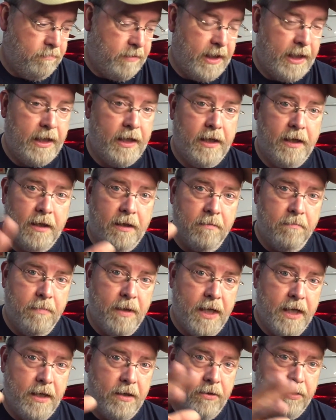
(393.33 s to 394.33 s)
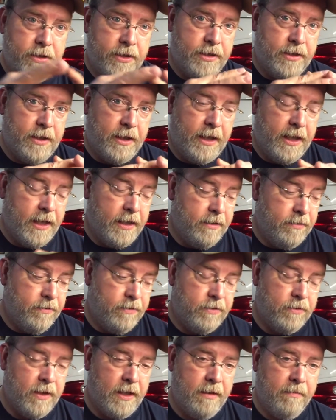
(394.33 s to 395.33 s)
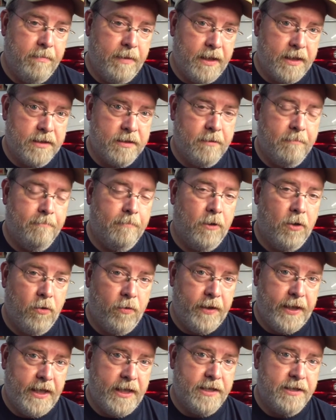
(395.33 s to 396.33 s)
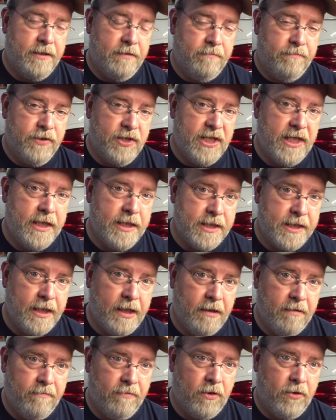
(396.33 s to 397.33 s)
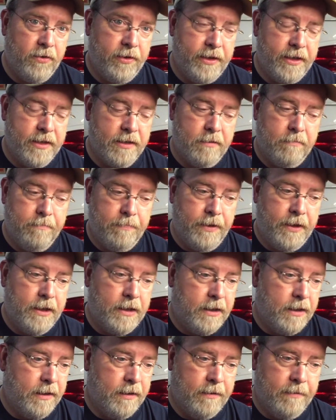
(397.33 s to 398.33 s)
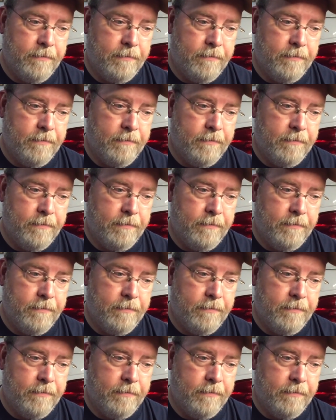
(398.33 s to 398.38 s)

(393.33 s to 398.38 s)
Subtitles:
and then combine all this together and try to make some cohesive sense out of all this. But